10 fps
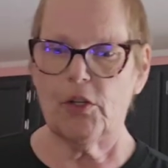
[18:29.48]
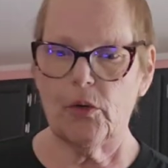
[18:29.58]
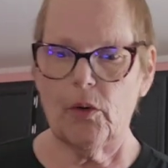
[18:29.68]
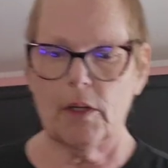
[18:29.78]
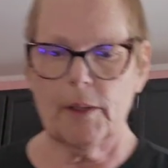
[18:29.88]

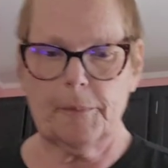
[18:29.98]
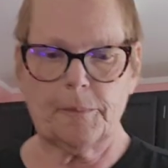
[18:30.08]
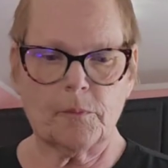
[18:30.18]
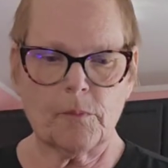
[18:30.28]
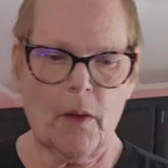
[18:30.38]
to
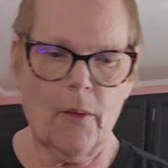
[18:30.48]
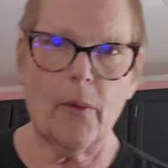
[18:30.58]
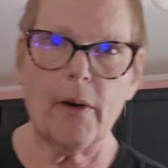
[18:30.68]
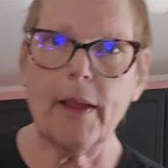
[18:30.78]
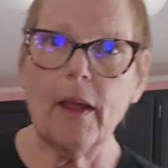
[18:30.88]

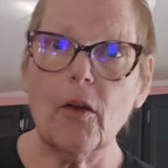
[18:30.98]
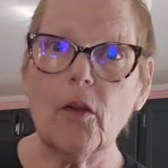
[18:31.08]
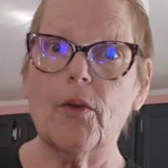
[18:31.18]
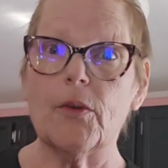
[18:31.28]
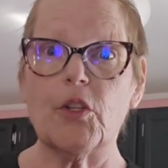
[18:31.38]
work out
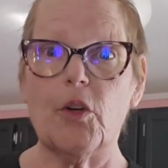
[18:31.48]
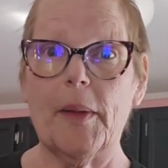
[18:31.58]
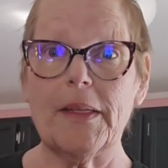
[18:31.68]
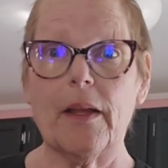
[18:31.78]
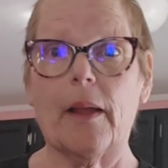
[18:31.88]
close to your
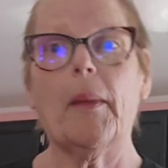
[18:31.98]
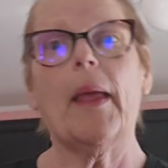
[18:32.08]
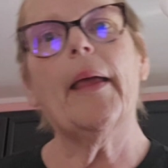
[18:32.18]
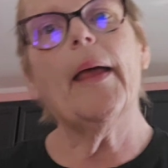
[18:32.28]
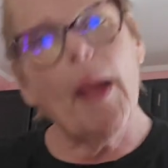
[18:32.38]
bedtime.
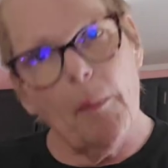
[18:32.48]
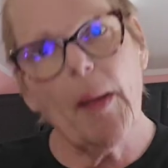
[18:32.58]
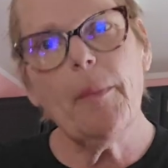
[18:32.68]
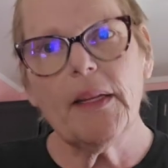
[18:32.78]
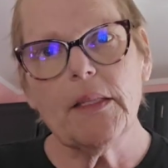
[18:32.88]
And
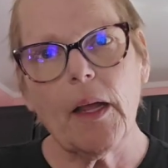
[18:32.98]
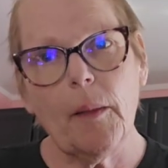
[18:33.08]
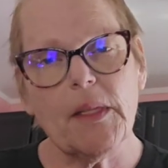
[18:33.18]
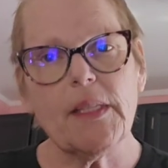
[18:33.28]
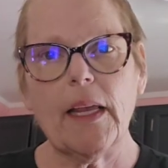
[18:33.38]
my
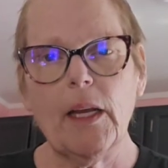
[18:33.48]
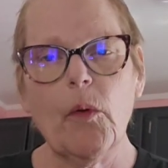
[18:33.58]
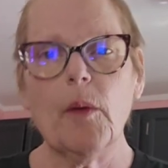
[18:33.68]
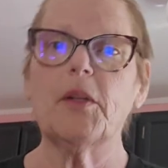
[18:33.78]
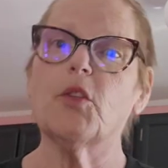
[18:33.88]
bedtime is anywhere